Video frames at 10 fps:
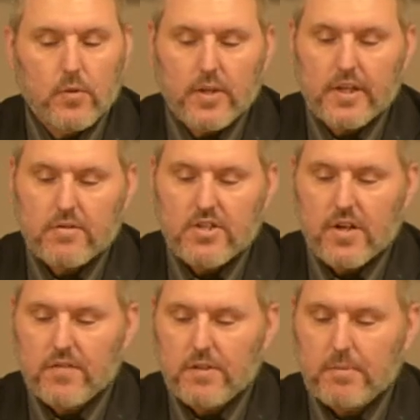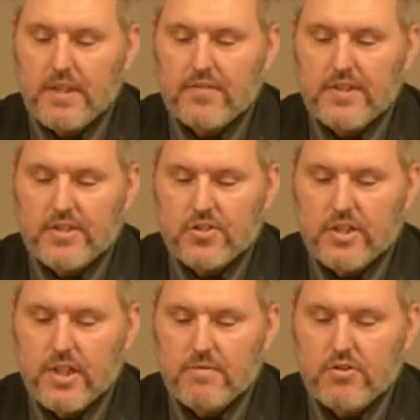herself into believing that she
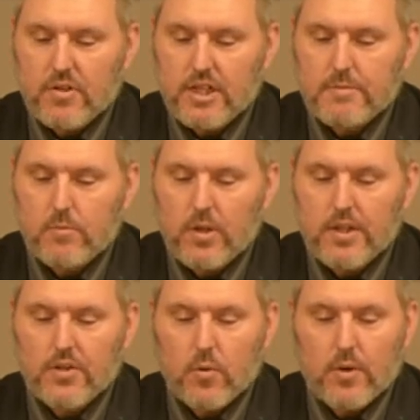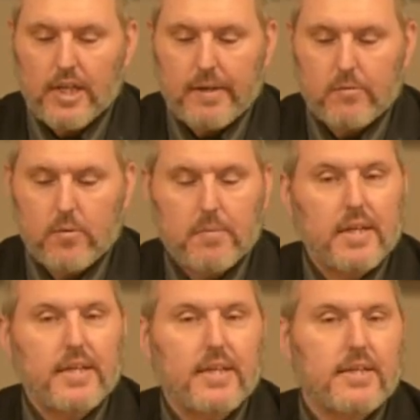loves her husband while ignoring him and rebelling
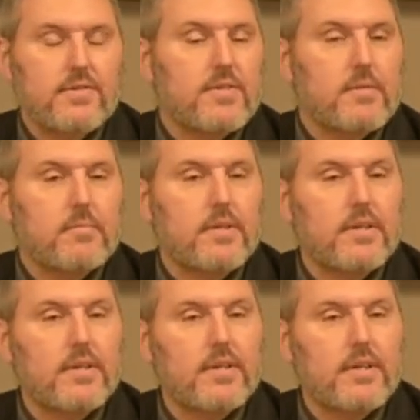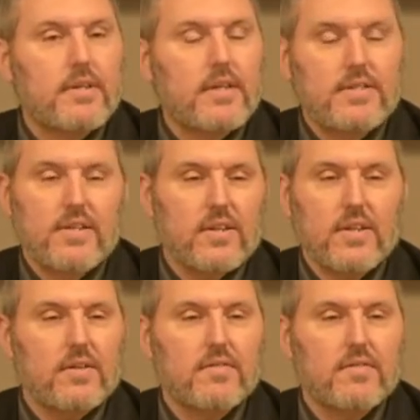against him. That's not love.